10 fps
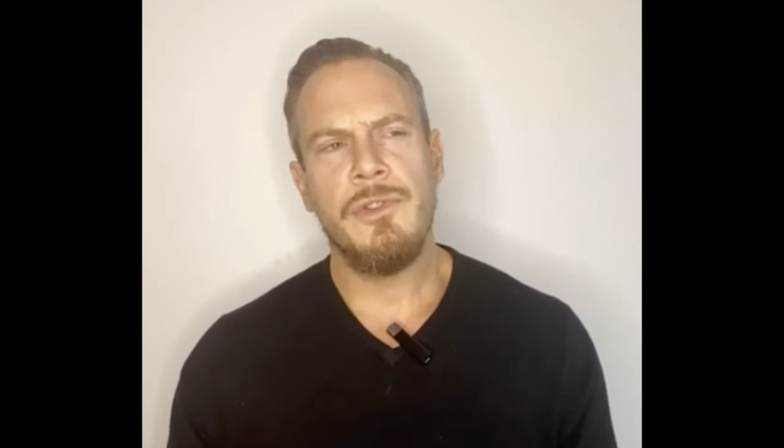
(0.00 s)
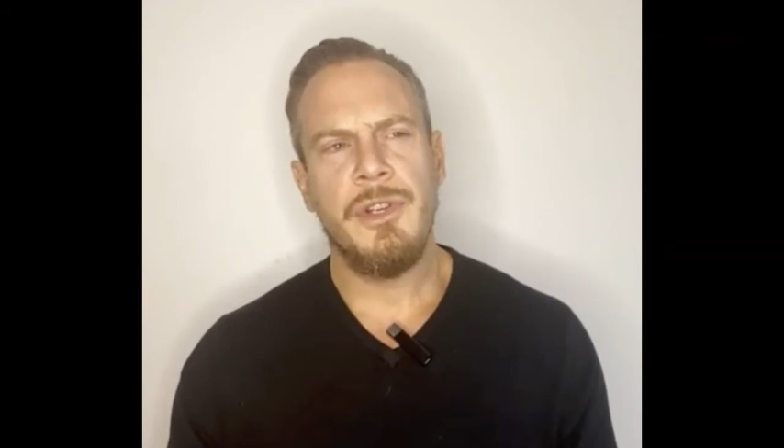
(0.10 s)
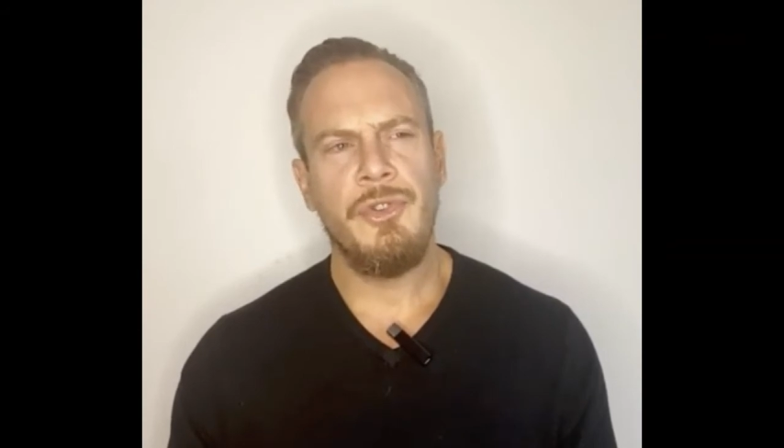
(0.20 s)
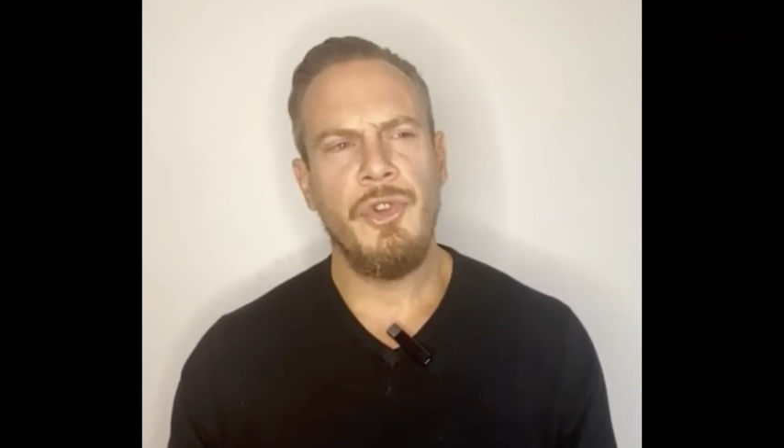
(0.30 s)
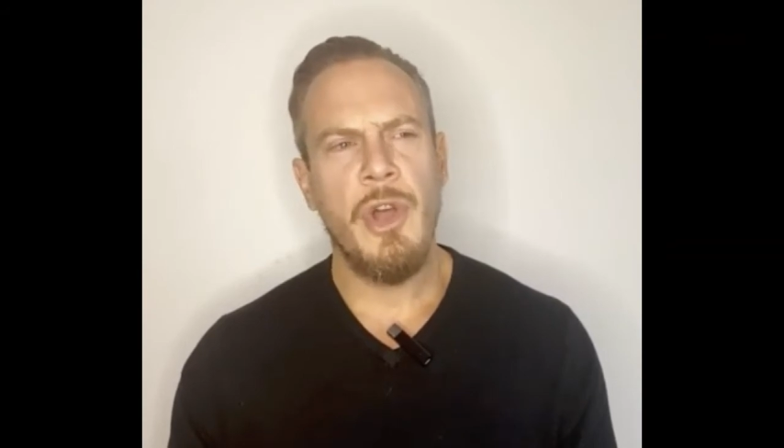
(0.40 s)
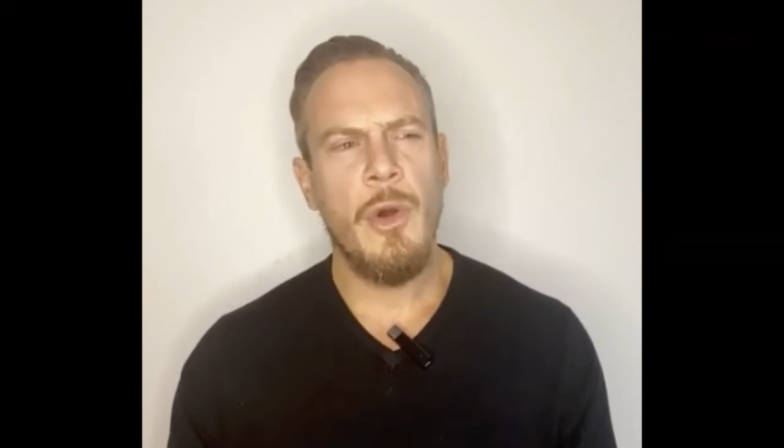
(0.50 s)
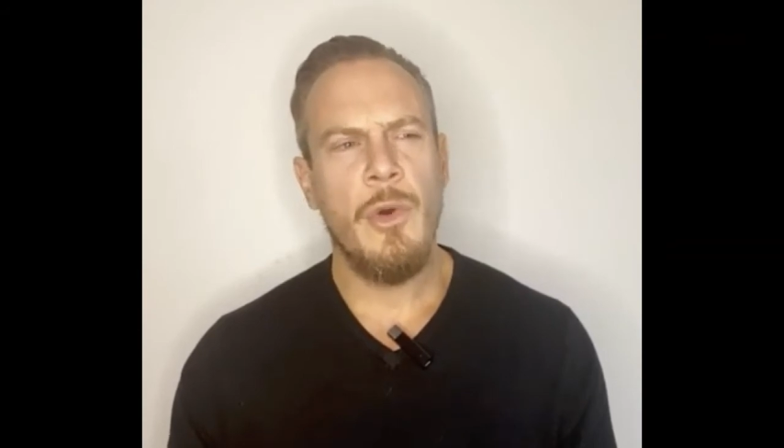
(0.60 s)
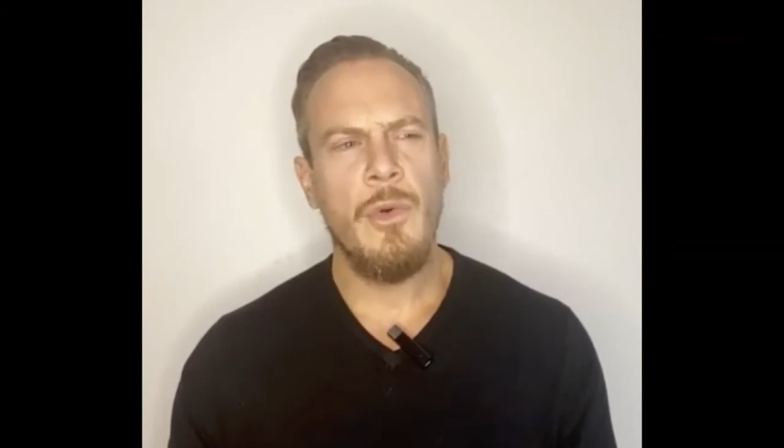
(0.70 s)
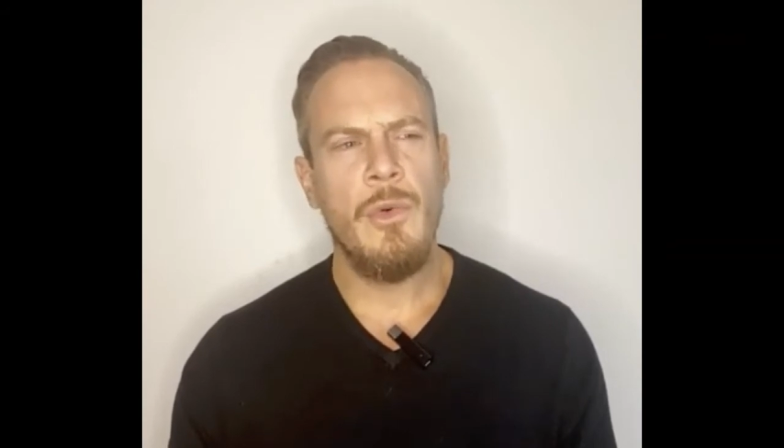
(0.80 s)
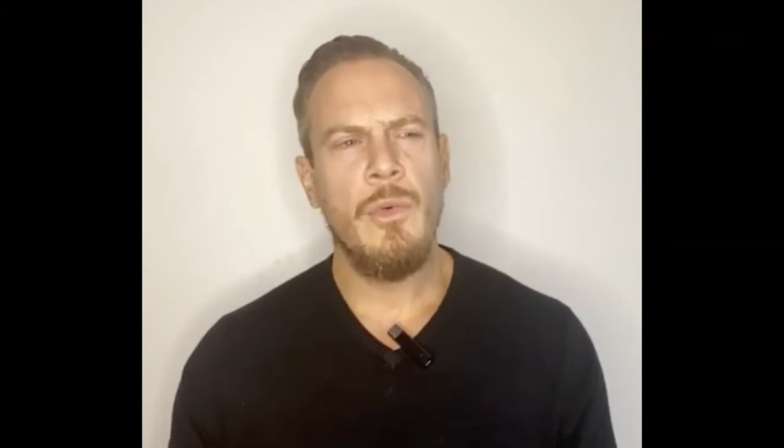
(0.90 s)
to
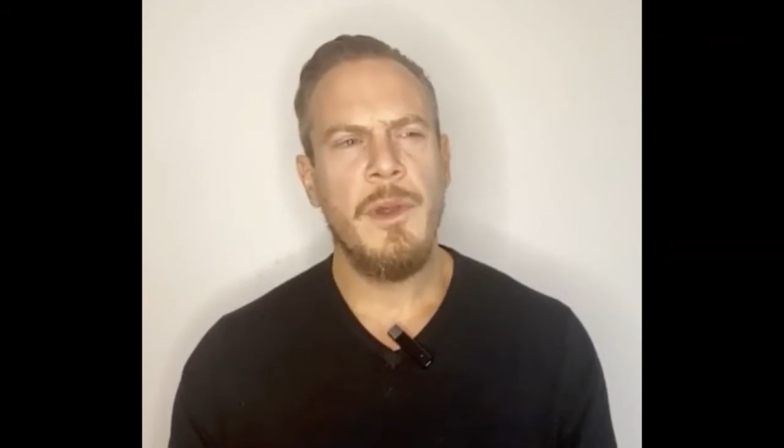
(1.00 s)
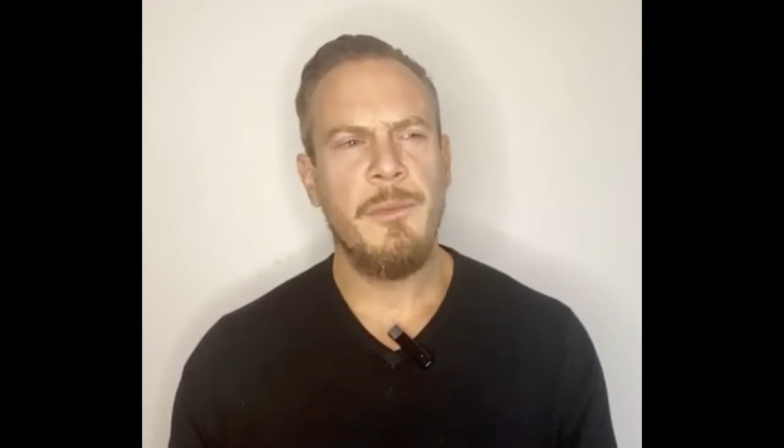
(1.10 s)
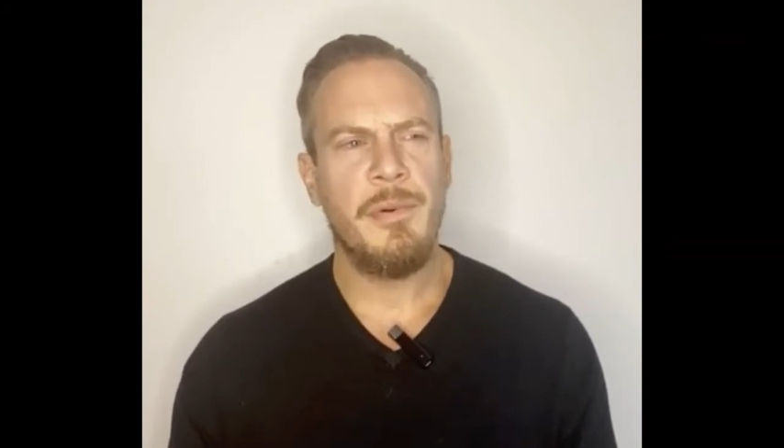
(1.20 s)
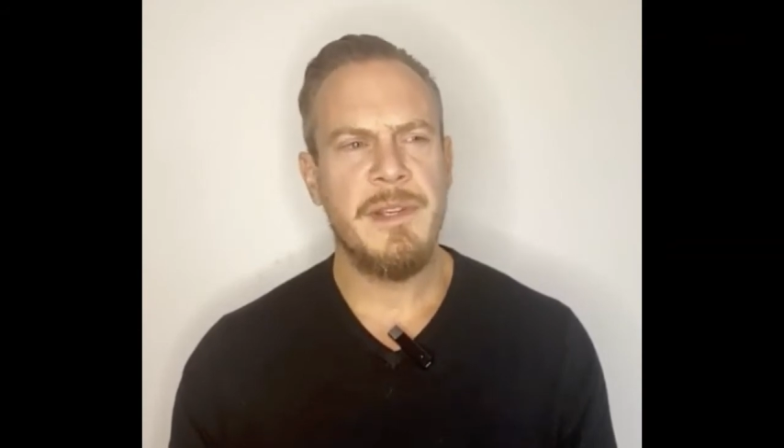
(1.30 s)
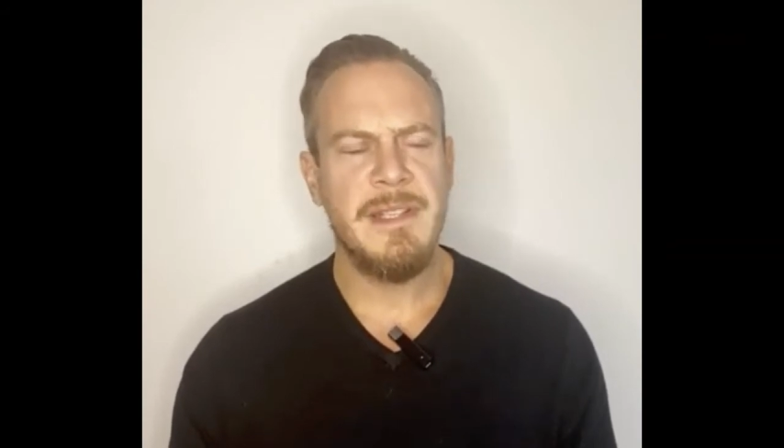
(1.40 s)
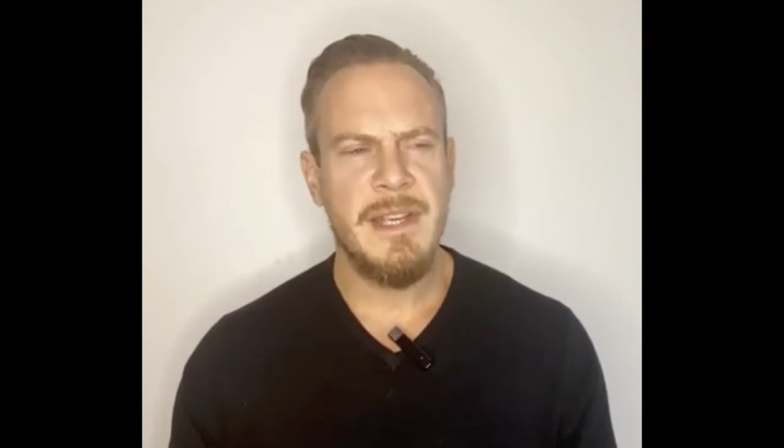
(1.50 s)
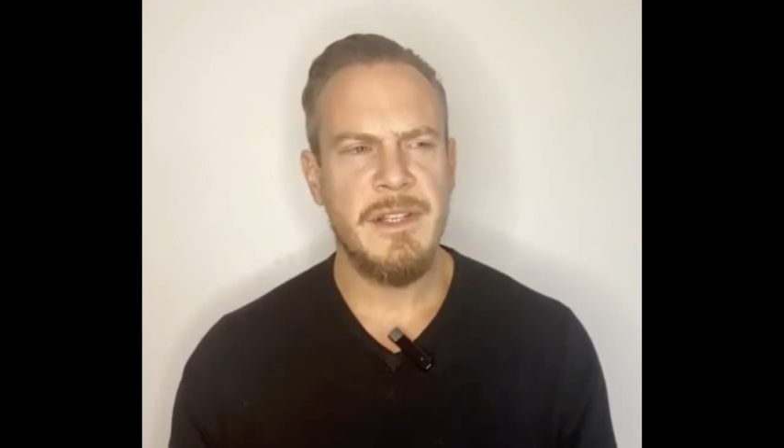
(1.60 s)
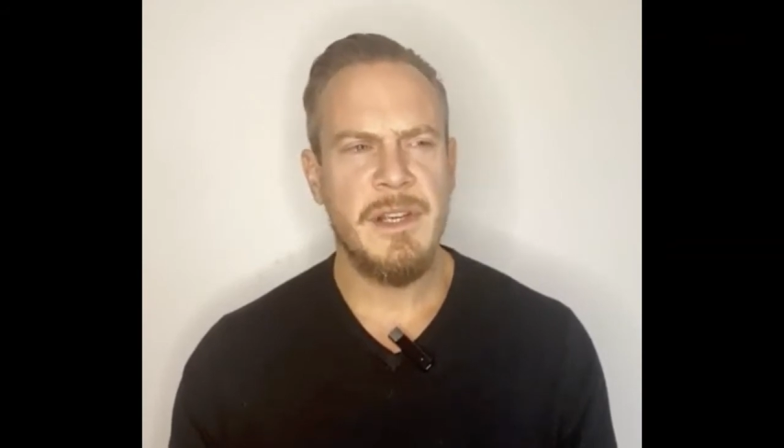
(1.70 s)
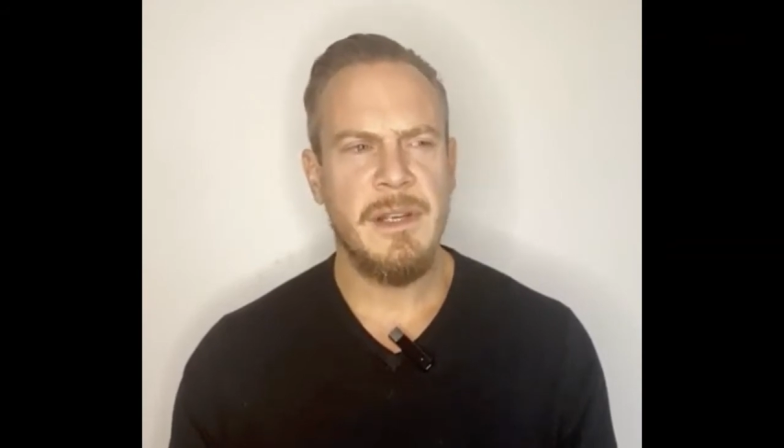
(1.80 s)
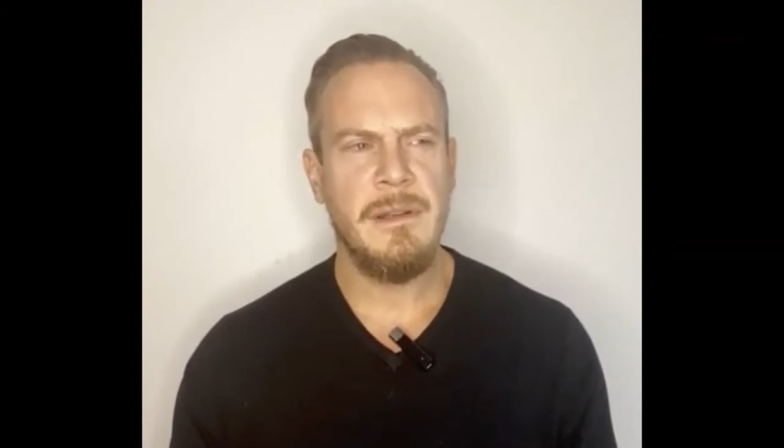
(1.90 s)
know with
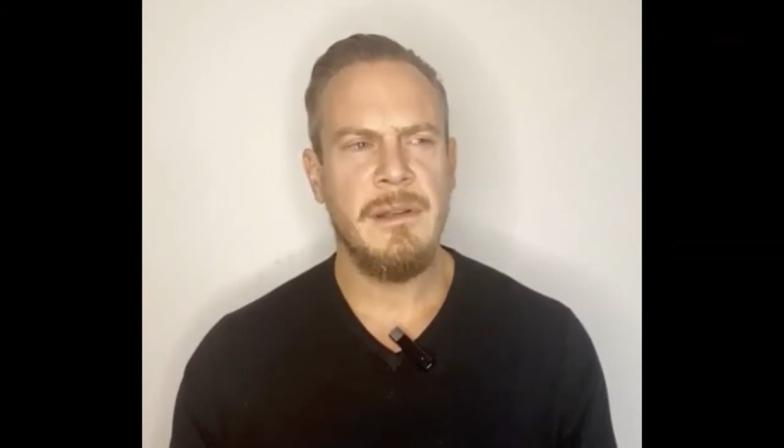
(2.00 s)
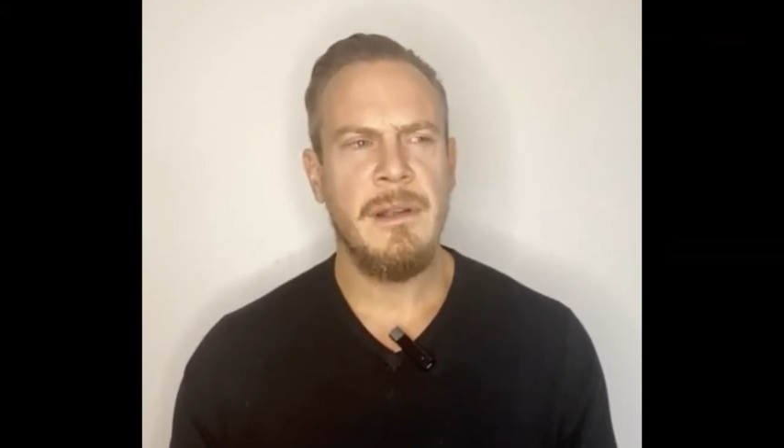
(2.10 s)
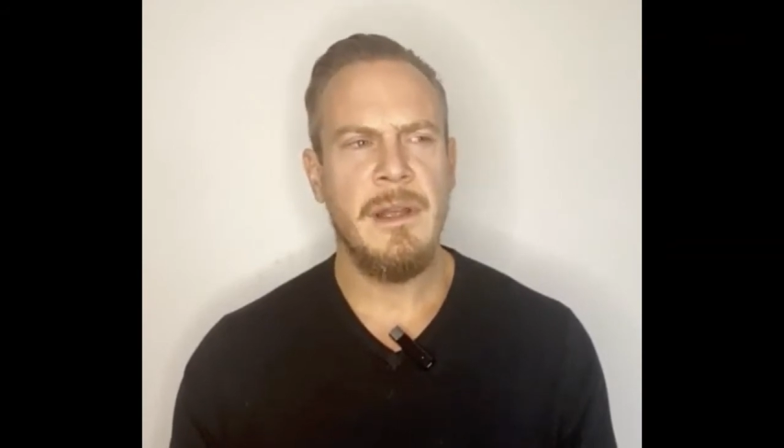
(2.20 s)
precision